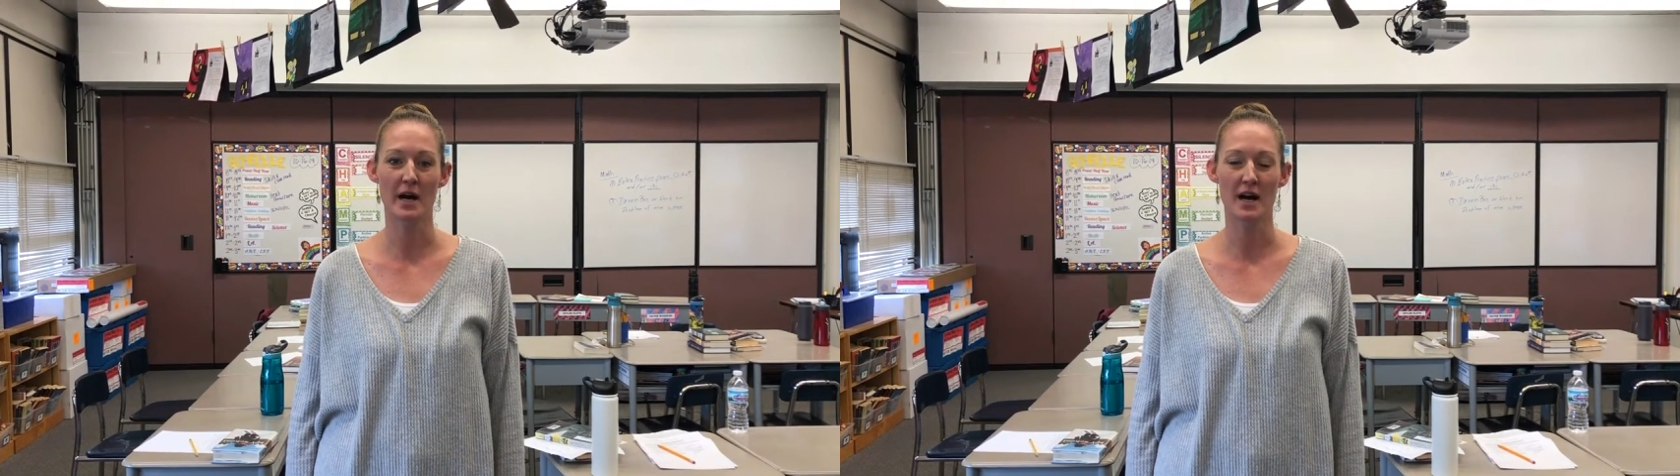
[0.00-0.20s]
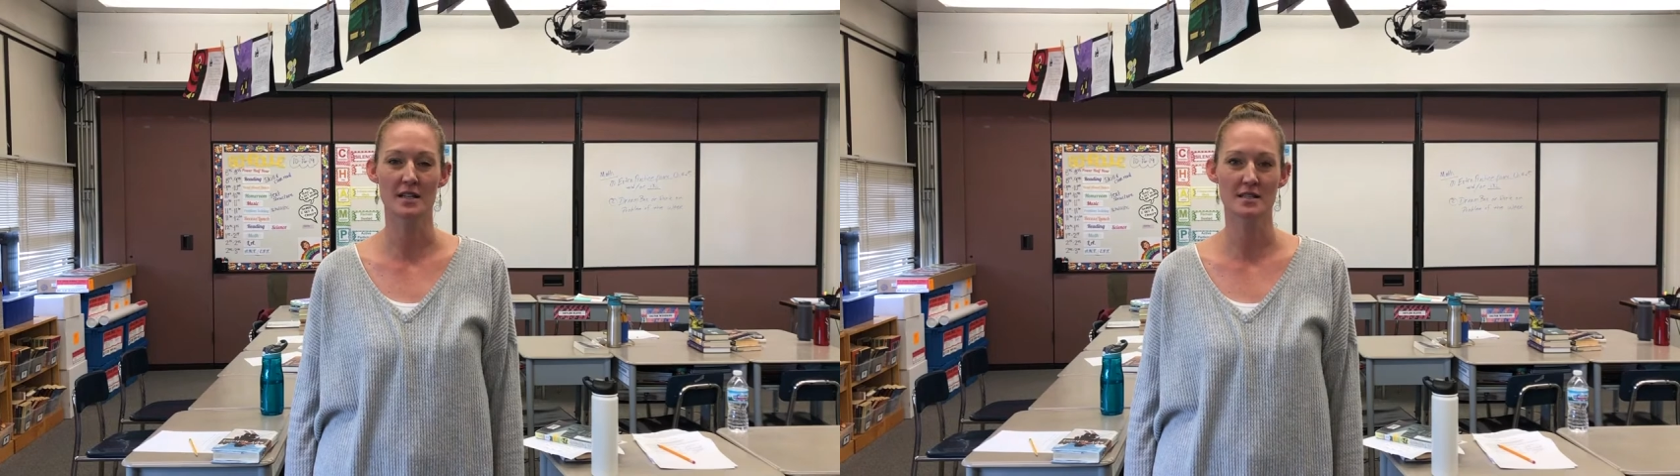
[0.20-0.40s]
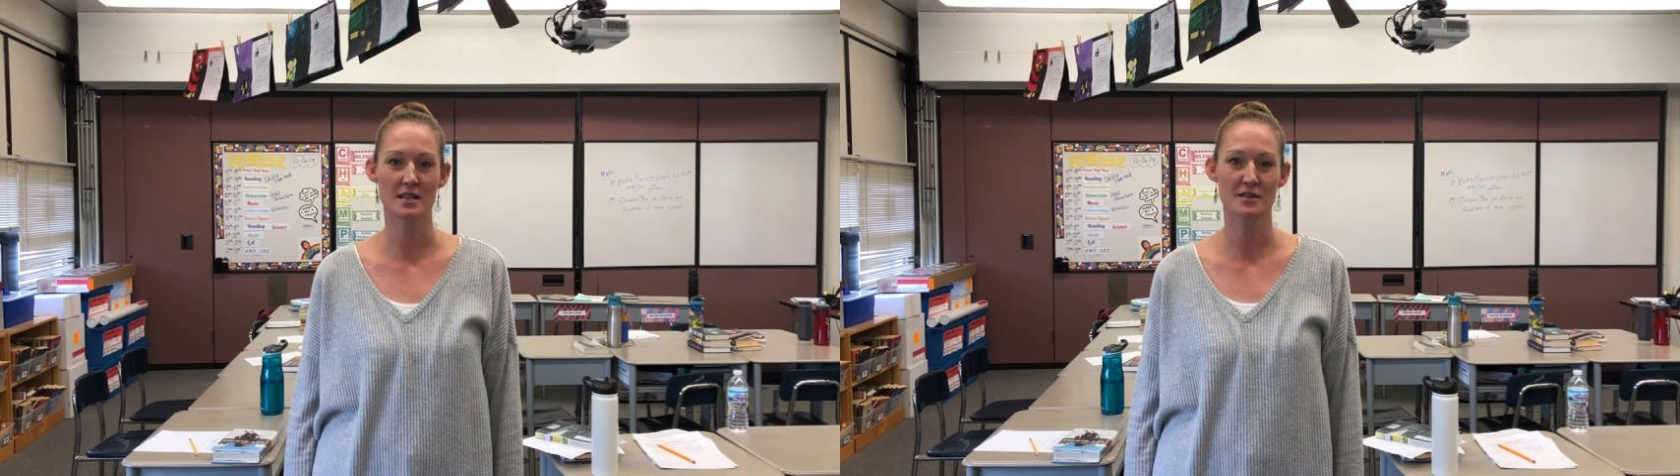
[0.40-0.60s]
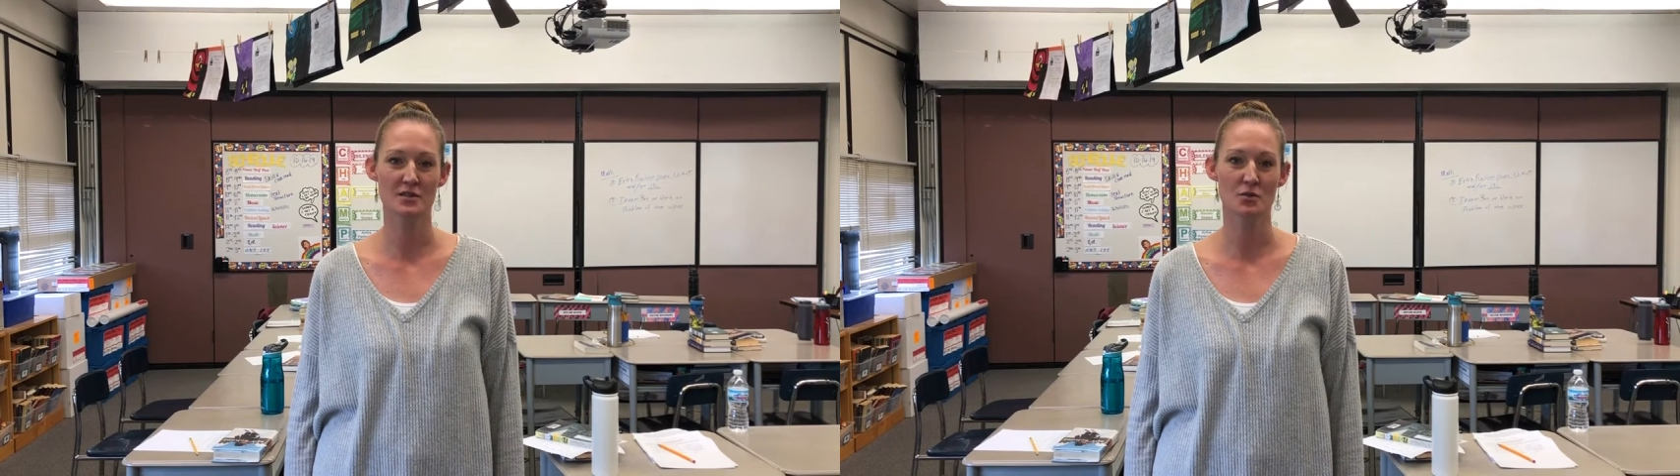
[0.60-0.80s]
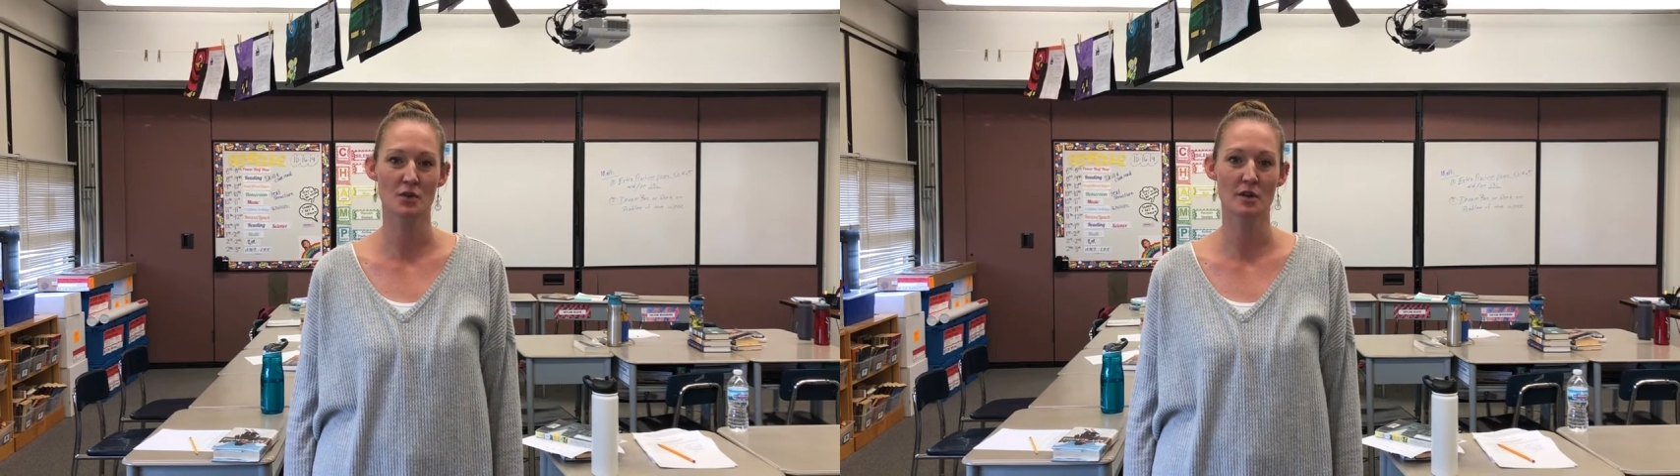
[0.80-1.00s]
bonds in our
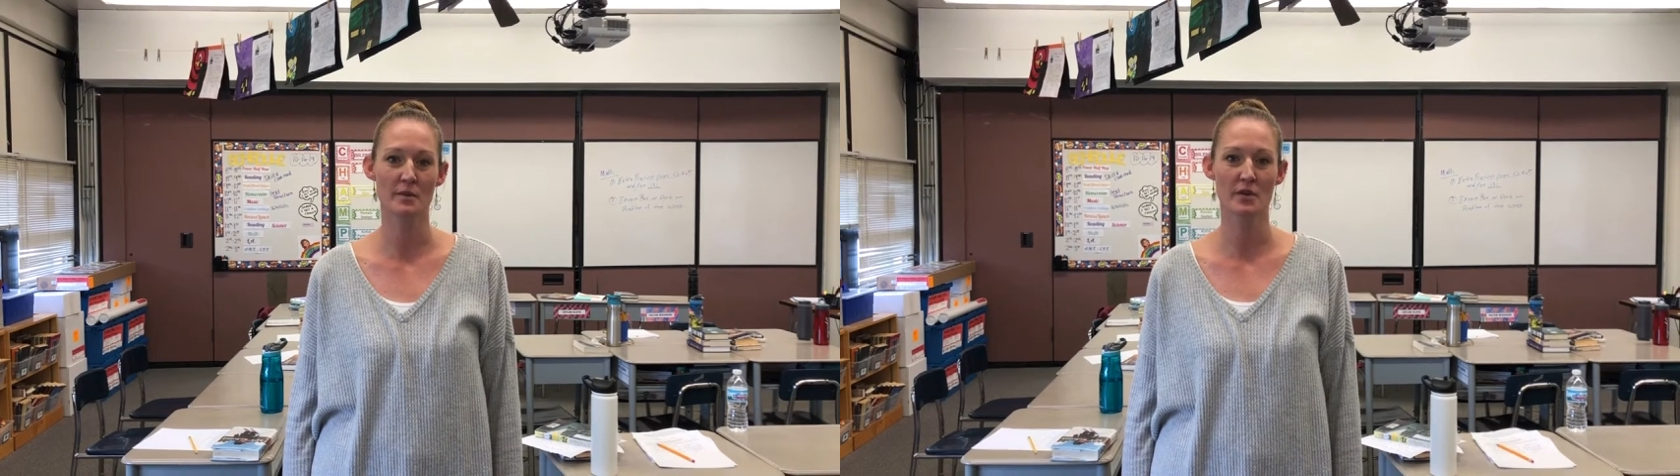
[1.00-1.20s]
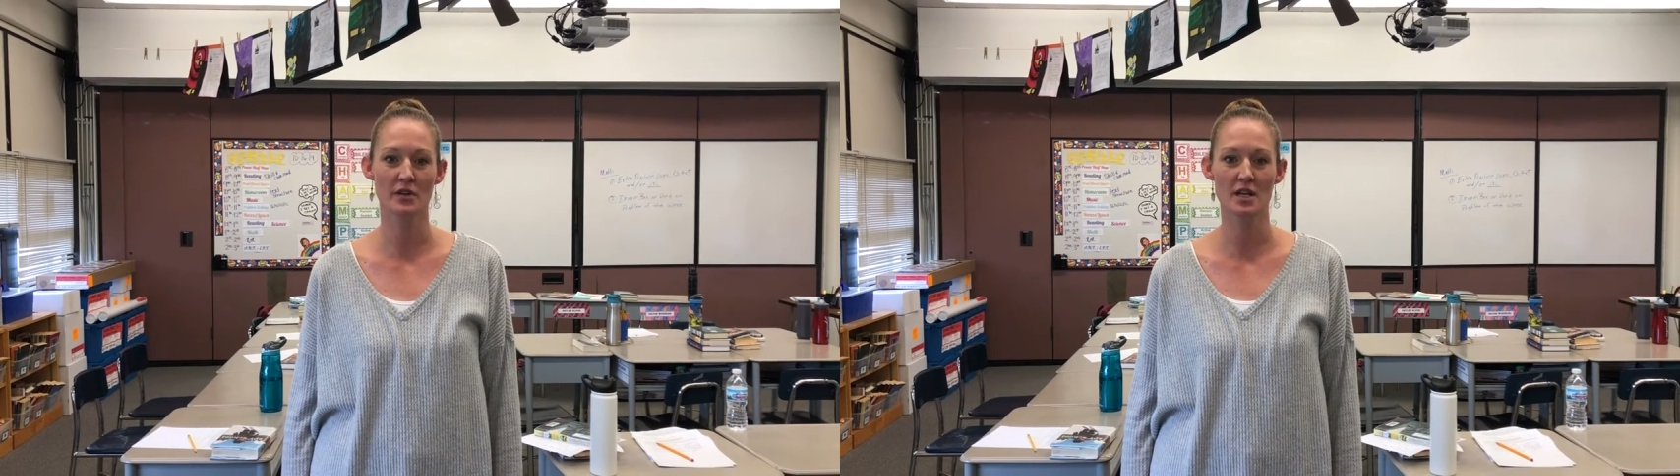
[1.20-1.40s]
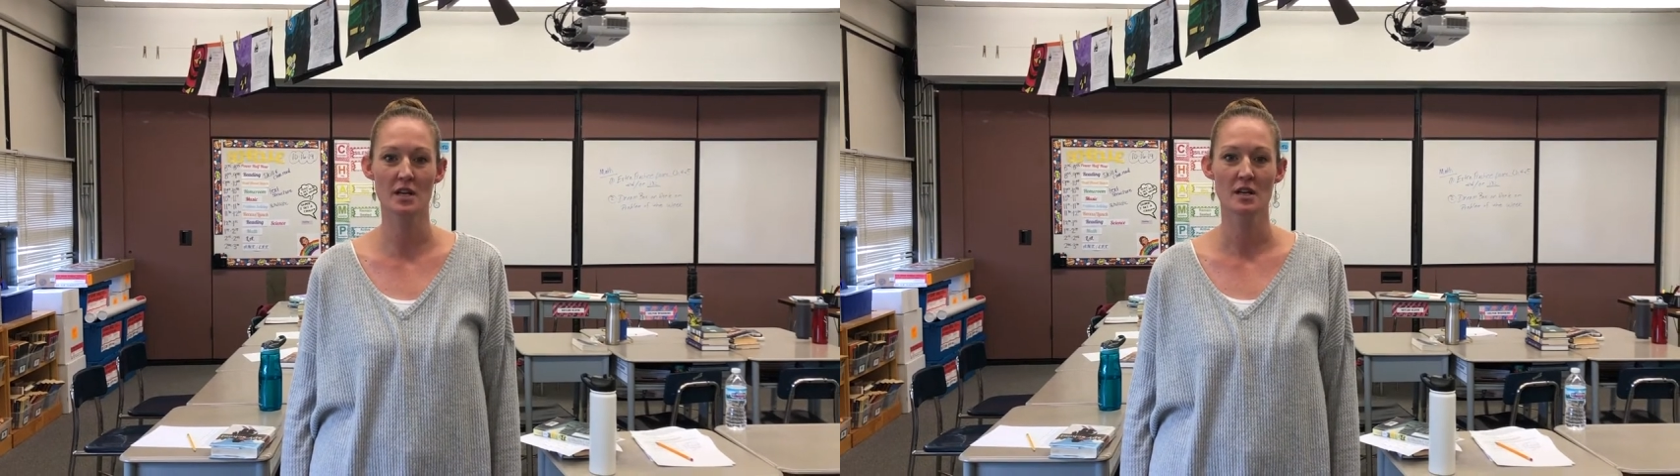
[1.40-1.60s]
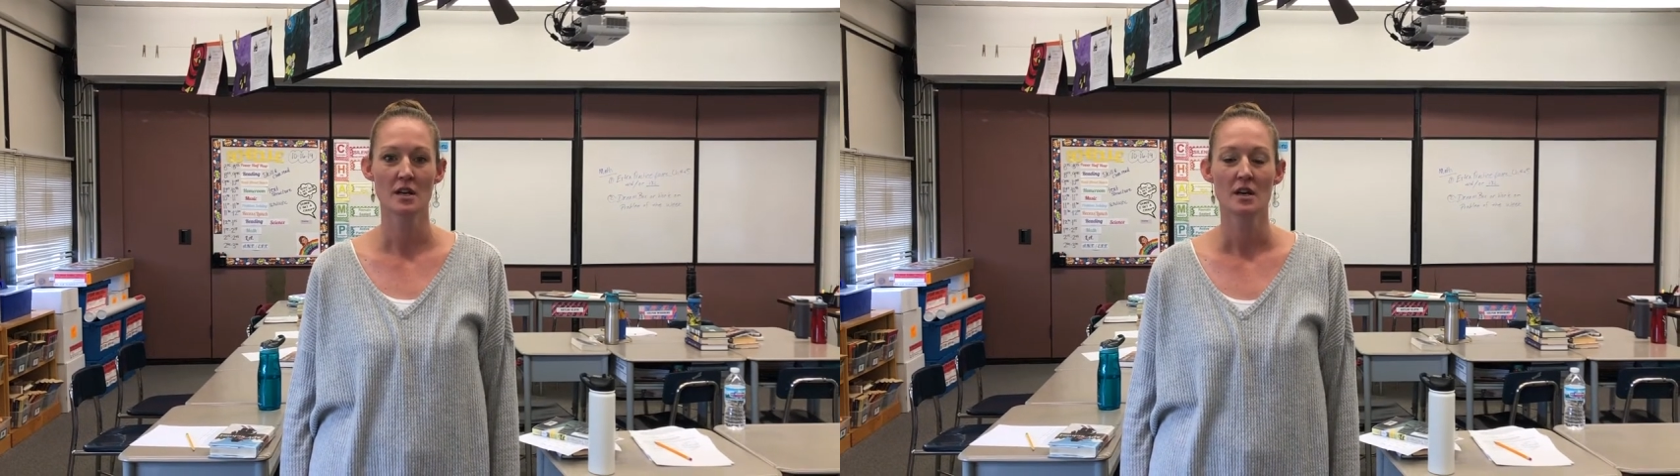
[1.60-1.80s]
school community.